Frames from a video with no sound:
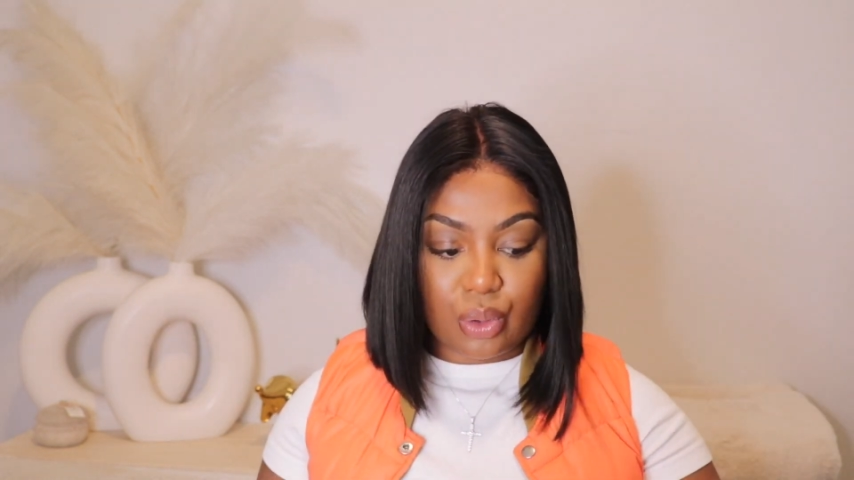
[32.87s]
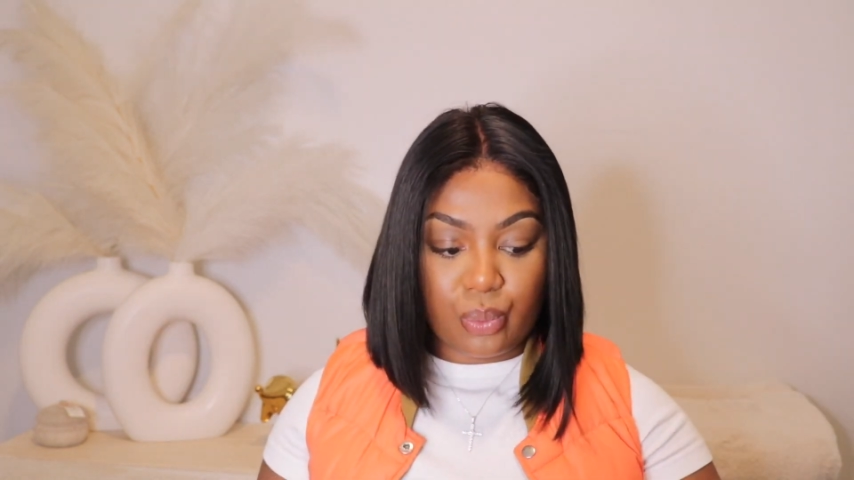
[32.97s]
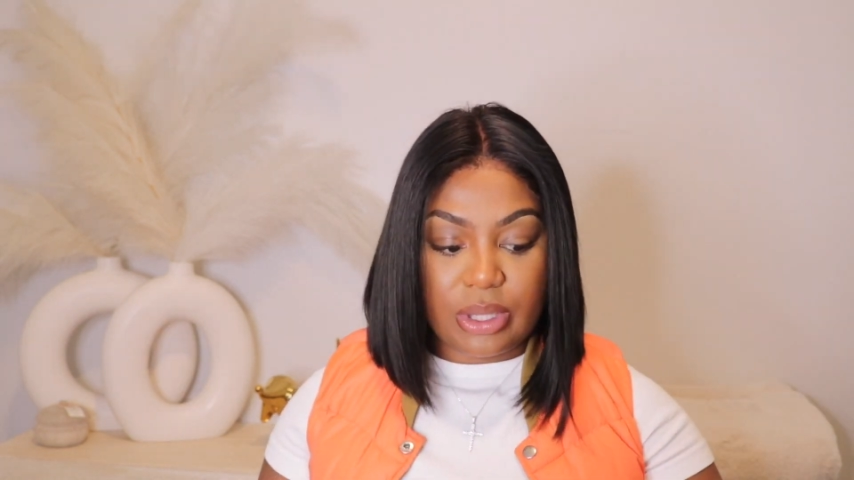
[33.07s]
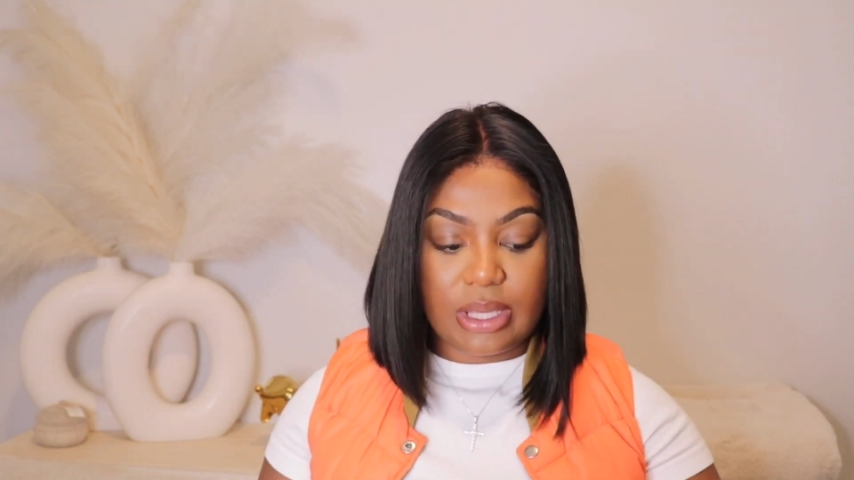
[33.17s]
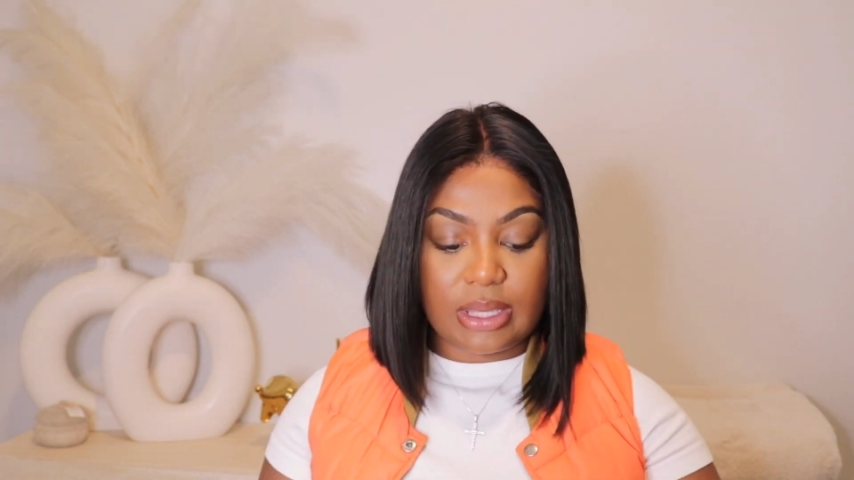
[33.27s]
your
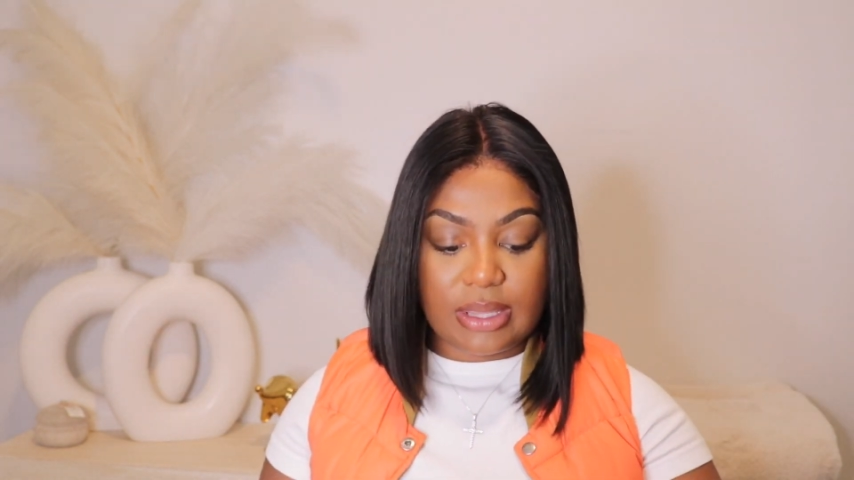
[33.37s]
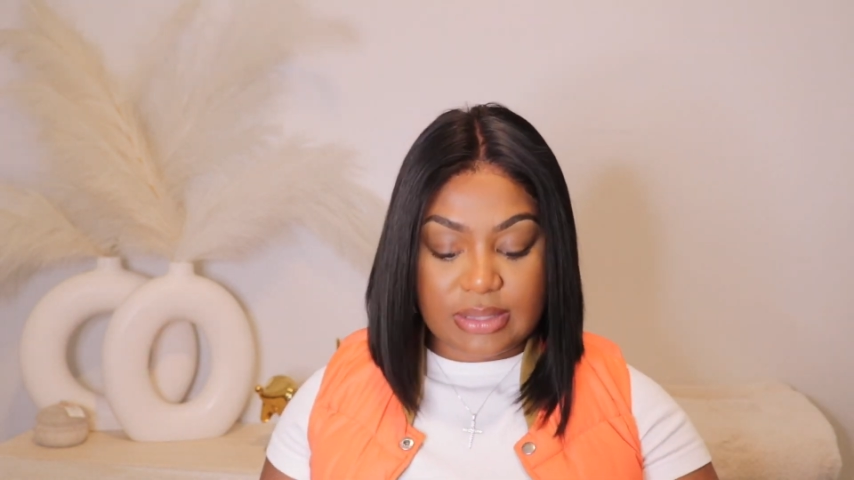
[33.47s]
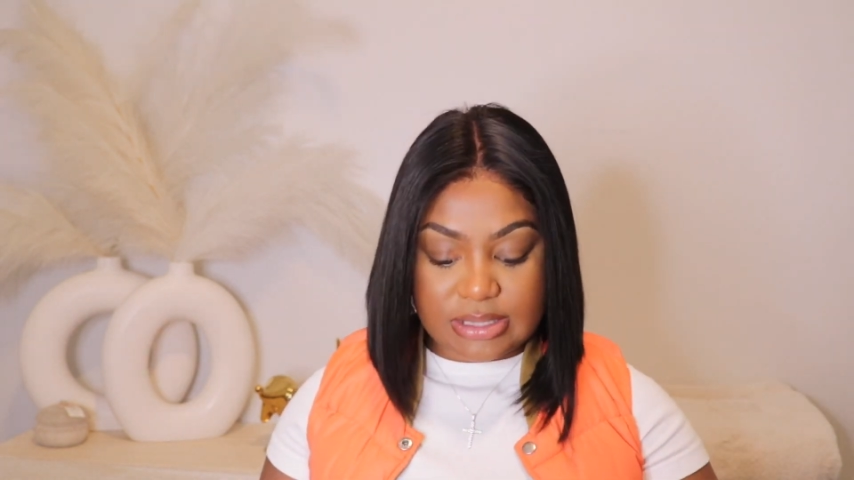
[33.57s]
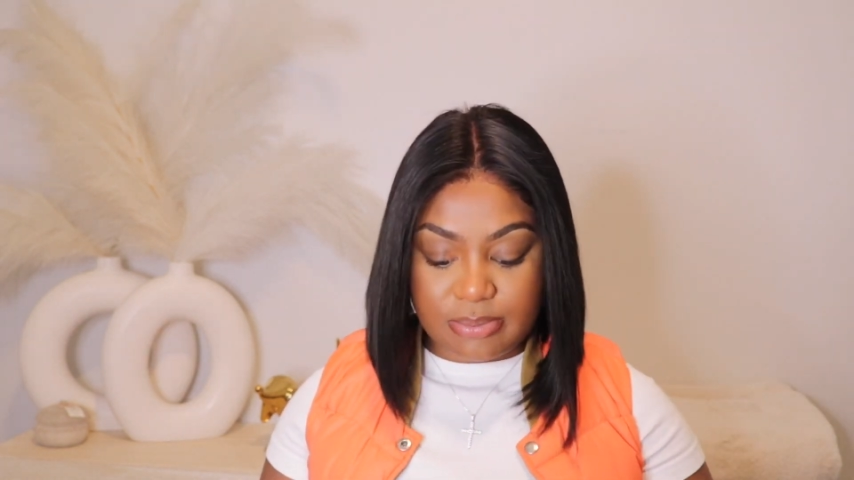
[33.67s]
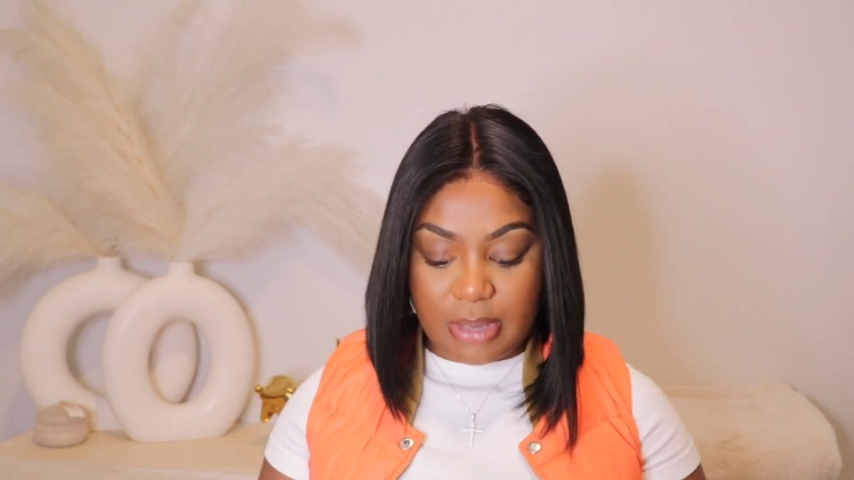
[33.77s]
wig in
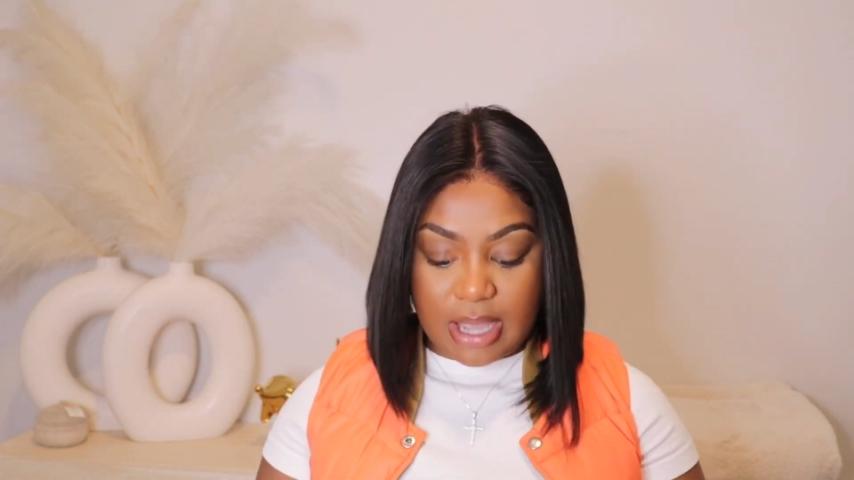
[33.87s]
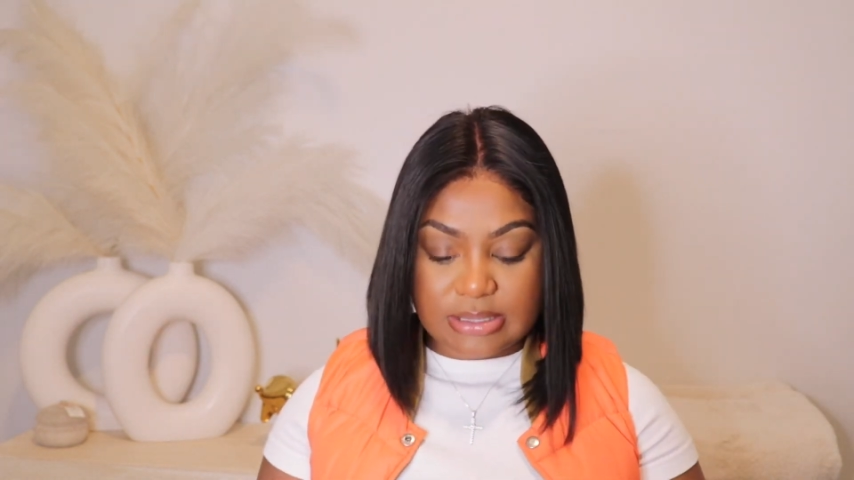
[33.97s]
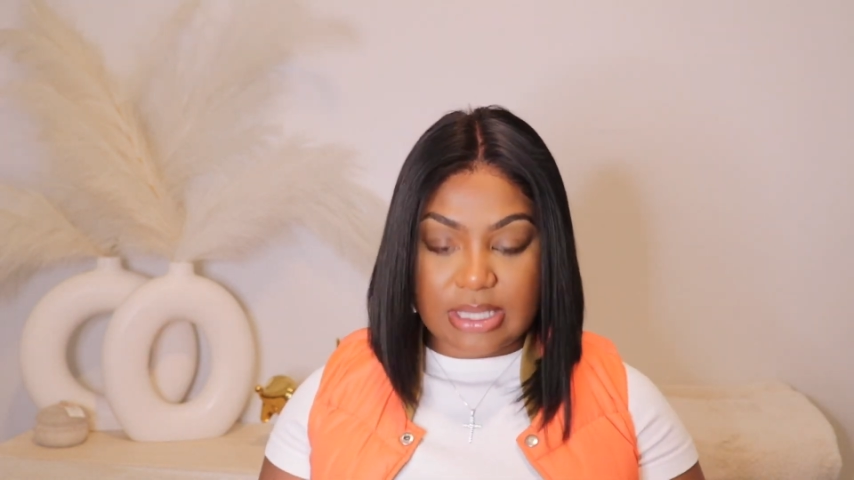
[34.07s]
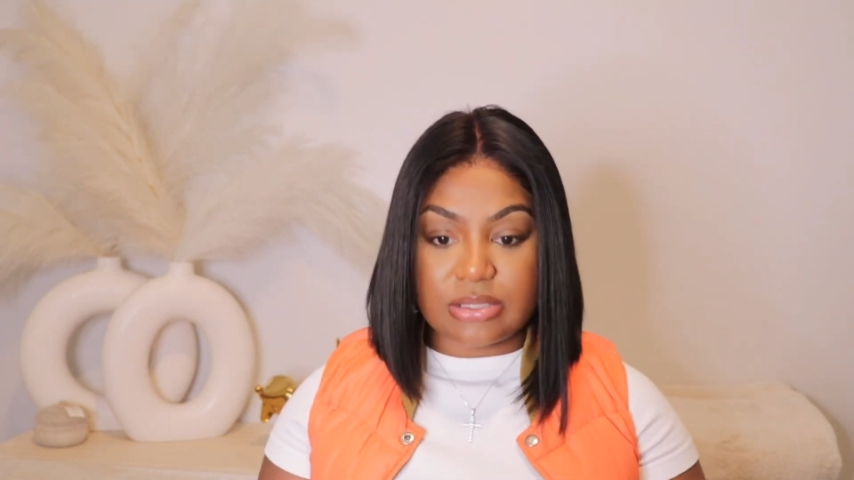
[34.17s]
this box,